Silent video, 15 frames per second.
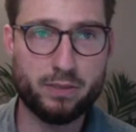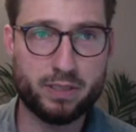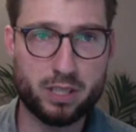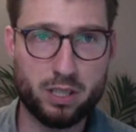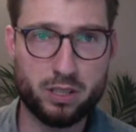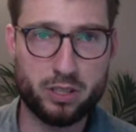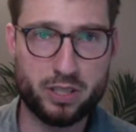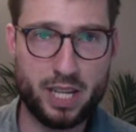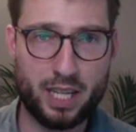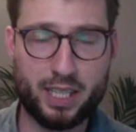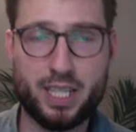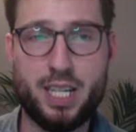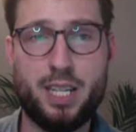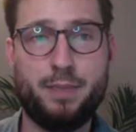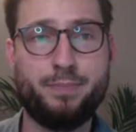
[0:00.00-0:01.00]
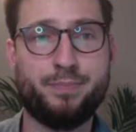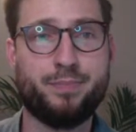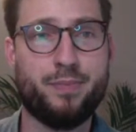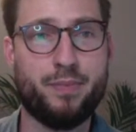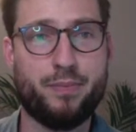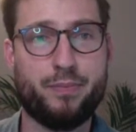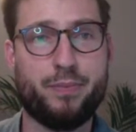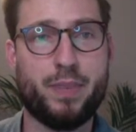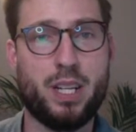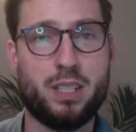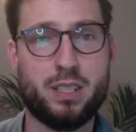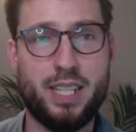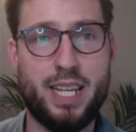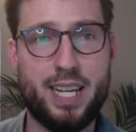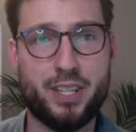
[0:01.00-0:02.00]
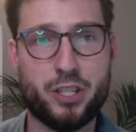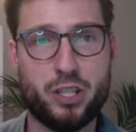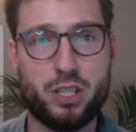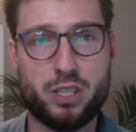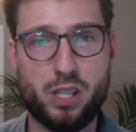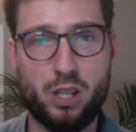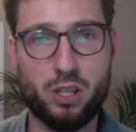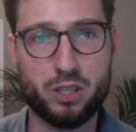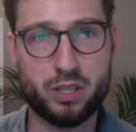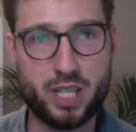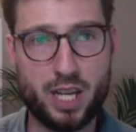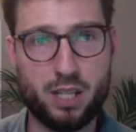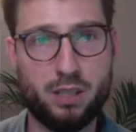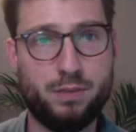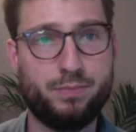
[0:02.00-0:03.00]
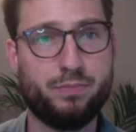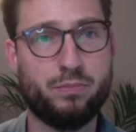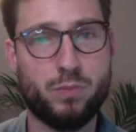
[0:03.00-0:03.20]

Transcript: solosuit.com/SoloSettle